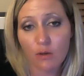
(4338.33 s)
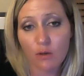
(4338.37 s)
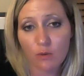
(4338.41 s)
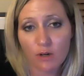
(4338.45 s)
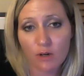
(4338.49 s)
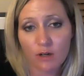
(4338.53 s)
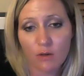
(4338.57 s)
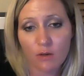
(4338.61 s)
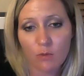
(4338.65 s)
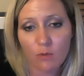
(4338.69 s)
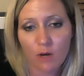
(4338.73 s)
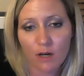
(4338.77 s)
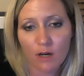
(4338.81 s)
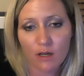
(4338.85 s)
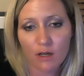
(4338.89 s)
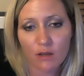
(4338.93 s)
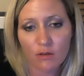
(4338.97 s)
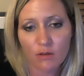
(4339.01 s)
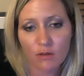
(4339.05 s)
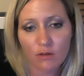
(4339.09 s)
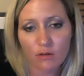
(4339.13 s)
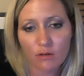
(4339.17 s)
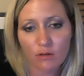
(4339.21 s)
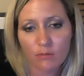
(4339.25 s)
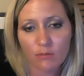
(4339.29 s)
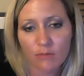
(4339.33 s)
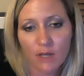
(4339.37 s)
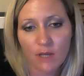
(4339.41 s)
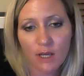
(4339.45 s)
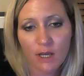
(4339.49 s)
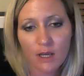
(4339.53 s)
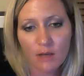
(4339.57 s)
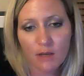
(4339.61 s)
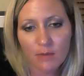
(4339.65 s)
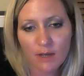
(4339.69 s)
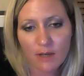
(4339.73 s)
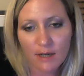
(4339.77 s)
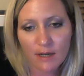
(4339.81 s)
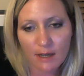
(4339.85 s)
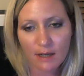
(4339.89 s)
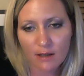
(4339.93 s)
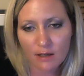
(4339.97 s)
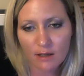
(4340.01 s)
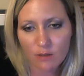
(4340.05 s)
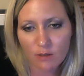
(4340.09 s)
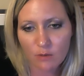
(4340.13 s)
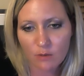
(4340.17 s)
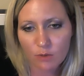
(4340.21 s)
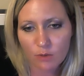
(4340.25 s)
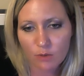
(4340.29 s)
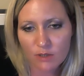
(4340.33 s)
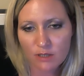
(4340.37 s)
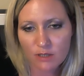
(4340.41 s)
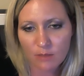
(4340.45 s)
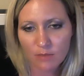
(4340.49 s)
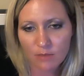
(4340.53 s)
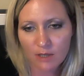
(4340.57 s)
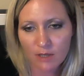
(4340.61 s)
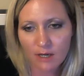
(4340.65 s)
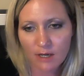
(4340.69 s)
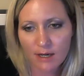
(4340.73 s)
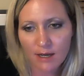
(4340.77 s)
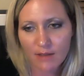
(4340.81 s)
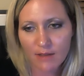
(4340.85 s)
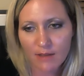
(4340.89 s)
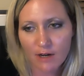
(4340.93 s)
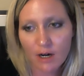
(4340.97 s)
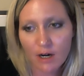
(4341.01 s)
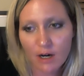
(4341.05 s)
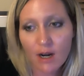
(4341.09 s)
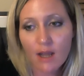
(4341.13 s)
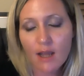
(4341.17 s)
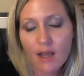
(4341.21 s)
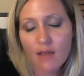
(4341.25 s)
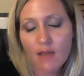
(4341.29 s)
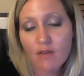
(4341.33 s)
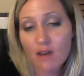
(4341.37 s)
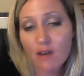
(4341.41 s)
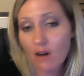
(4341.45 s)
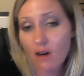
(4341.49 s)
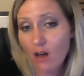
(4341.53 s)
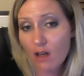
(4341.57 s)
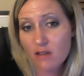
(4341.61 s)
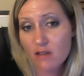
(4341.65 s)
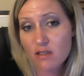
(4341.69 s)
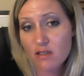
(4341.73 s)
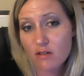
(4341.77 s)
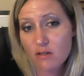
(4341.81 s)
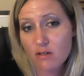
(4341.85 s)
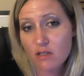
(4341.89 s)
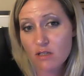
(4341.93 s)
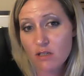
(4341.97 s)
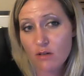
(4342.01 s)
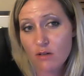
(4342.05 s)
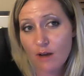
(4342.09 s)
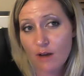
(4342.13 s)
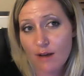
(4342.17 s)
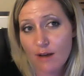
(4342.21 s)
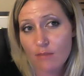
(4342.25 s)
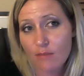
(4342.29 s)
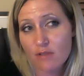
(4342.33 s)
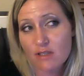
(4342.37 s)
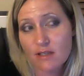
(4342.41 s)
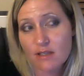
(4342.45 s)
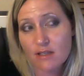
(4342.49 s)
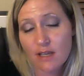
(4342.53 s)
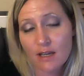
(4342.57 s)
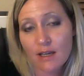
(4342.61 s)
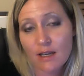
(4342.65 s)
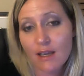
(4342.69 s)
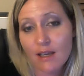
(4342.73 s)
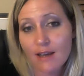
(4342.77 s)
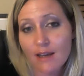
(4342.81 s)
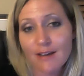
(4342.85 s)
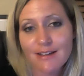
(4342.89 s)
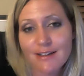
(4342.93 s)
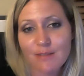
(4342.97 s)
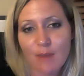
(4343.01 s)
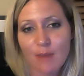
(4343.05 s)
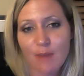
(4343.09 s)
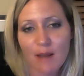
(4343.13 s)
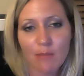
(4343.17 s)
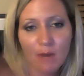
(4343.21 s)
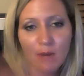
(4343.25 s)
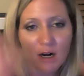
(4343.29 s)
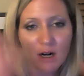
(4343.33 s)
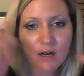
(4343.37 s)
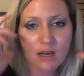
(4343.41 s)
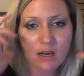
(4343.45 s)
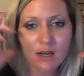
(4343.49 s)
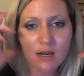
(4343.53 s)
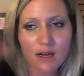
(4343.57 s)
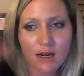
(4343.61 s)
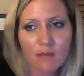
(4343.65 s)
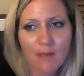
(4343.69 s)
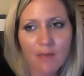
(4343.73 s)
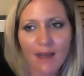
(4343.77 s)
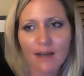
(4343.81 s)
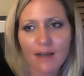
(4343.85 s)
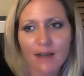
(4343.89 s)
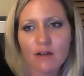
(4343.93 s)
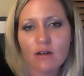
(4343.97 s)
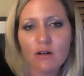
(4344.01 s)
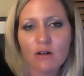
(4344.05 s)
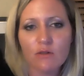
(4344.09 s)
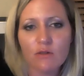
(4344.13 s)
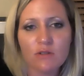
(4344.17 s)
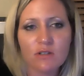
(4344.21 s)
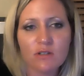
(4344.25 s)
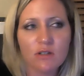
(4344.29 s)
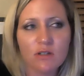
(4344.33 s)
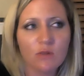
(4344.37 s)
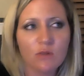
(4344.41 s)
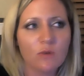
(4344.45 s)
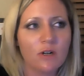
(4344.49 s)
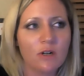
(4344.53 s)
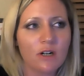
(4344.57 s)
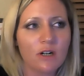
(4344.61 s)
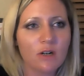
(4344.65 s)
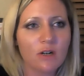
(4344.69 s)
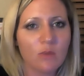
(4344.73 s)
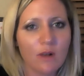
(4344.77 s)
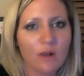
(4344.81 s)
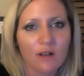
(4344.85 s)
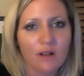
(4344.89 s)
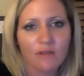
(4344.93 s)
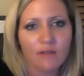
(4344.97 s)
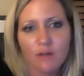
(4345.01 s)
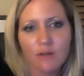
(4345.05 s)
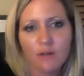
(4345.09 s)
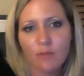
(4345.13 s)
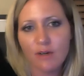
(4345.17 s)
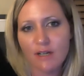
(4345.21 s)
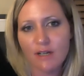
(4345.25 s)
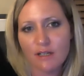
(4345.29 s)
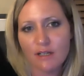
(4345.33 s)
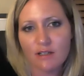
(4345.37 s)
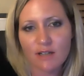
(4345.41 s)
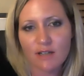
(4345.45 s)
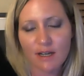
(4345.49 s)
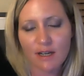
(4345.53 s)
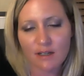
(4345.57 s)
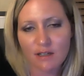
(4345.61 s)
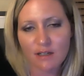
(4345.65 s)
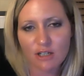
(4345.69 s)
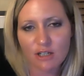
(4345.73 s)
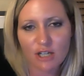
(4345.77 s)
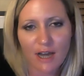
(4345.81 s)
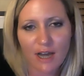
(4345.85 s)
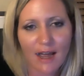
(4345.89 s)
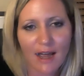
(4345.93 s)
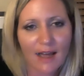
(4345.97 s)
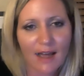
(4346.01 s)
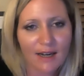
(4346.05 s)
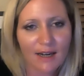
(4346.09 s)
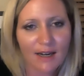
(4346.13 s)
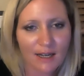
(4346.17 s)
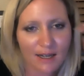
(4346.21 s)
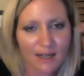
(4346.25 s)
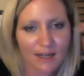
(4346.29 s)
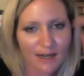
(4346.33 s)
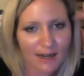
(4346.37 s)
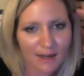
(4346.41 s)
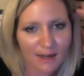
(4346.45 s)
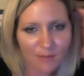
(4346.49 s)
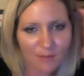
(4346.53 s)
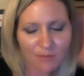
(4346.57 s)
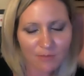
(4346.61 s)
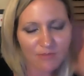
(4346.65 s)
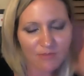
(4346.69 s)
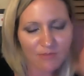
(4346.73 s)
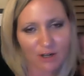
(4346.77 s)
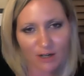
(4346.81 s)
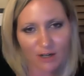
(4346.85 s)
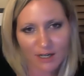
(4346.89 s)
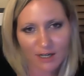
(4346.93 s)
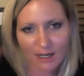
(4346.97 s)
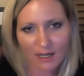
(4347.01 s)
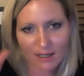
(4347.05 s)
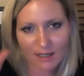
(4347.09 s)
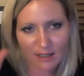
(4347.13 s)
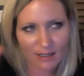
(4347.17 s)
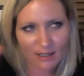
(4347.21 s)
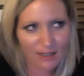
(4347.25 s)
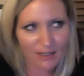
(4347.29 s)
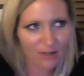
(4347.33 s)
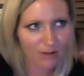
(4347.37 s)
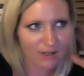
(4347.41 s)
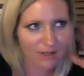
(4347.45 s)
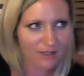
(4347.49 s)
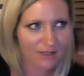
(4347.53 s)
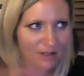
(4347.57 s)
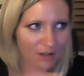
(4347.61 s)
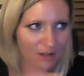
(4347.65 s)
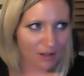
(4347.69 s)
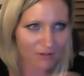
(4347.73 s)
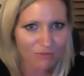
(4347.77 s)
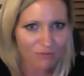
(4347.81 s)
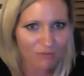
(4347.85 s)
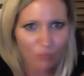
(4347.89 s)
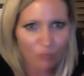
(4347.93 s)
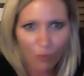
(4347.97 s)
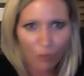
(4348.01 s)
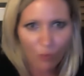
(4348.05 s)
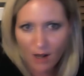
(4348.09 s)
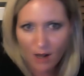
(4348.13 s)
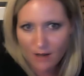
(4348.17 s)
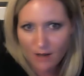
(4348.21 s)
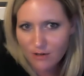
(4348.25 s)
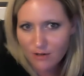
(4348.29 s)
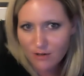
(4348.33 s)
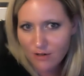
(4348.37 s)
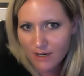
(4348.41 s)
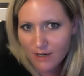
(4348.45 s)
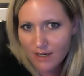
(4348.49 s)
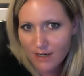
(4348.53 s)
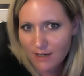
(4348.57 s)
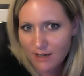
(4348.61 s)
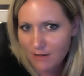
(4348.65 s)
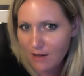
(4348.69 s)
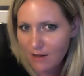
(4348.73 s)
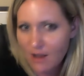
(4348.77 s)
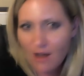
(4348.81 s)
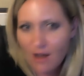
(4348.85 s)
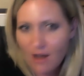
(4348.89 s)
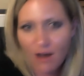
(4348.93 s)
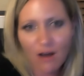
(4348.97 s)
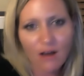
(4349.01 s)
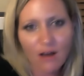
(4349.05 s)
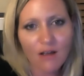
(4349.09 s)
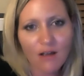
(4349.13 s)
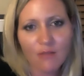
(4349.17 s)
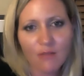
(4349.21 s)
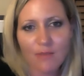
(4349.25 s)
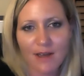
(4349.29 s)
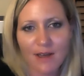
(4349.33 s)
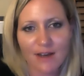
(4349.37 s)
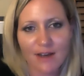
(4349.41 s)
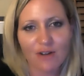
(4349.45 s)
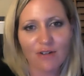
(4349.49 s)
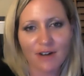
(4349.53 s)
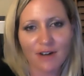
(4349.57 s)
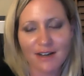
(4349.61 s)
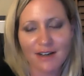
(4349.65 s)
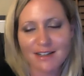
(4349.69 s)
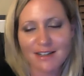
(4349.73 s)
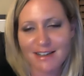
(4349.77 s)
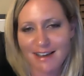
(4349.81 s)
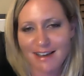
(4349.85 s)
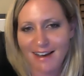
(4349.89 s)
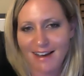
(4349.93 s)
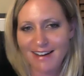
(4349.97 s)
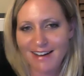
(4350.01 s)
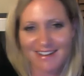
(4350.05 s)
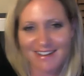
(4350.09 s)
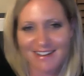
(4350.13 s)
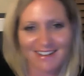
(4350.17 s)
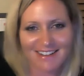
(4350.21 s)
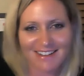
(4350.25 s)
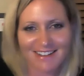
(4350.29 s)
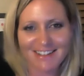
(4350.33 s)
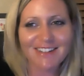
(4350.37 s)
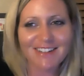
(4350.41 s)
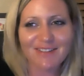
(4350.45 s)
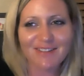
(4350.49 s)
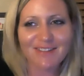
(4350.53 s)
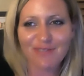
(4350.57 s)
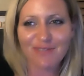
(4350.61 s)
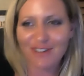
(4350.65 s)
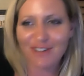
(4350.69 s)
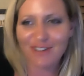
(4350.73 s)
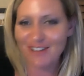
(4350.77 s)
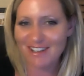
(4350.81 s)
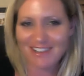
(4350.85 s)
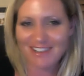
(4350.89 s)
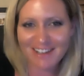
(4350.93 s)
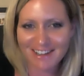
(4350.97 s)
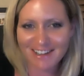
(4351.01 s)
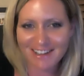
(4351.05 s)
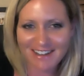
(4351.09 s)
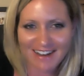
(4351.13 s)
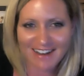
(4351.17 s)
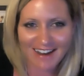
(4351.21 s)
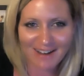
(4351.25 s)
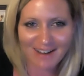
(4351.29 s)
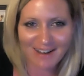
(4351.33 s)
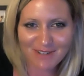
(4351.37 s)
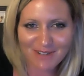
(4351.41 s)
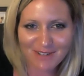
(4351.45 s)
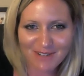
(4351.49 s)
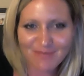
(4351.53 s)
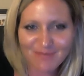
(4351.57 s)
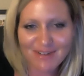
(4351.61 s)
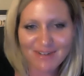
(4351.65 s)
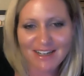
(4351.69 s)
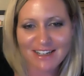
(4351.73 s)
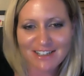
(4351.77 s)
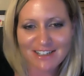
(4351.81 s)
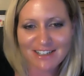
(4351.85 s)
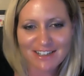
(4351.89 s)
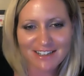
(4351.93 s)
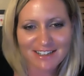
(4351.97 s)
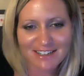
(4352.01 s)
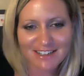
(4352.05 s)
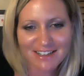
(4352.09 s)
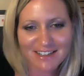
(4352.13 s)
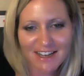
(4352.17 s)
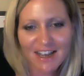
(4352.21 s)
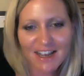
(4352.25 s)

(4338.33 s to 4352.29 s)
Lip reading: We're gonna walk you through them. Me and Elliot will put something together, and then also too, I was thinking because my marketing mind goes to work while everybody's kind of chatting, and I'm very ADD, so I start wandering and all my crazy ideas for these lead capture pages.